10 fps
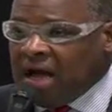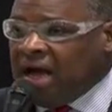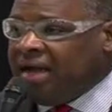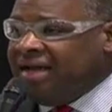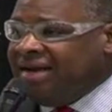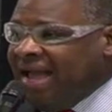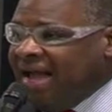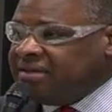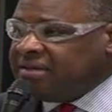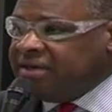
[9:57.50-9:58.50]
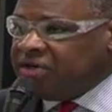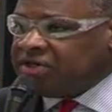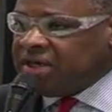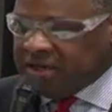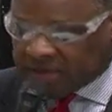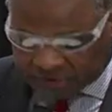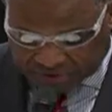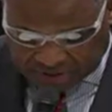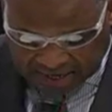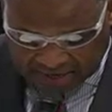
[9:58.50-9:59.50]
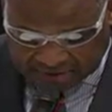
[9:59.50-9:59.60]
enhance their skills and